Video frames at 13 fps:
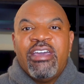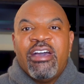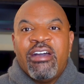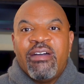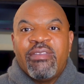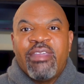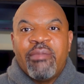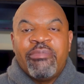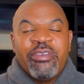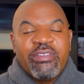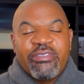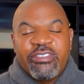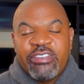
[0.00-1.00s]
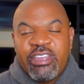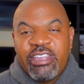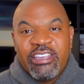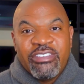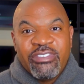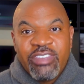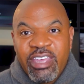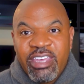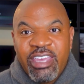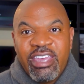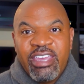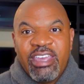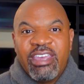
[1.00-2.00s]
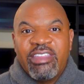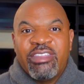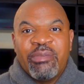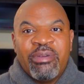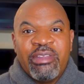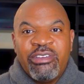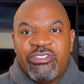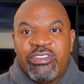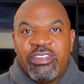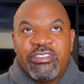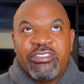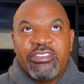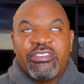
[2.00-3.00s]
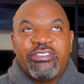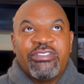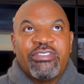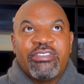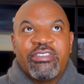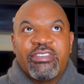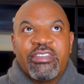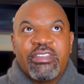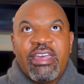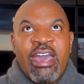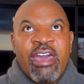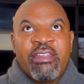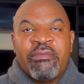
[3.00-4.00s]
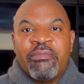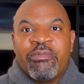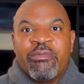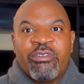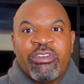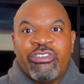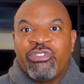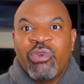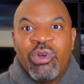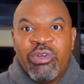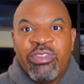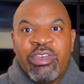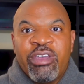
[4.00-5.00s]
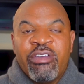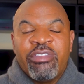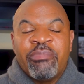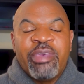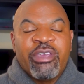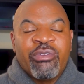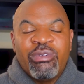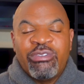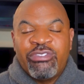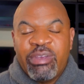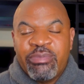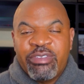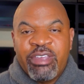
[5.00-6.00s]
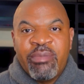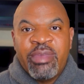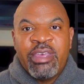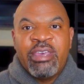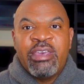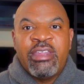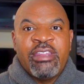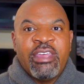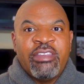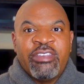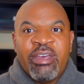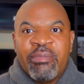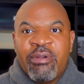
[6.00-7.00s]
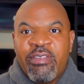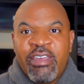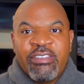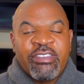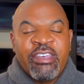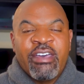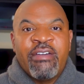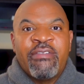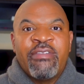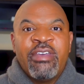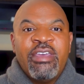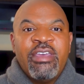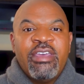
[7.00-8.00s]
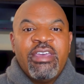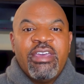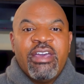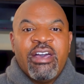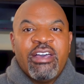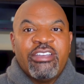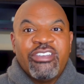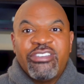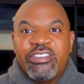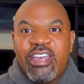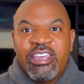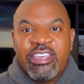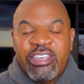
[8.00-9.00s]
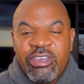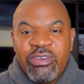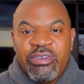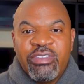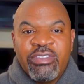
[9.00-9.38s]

Um, that beautiful city is sinking, the pollution is just out of control there. The big cruise ships come in and they dump all that stuff. Uh, just not cute.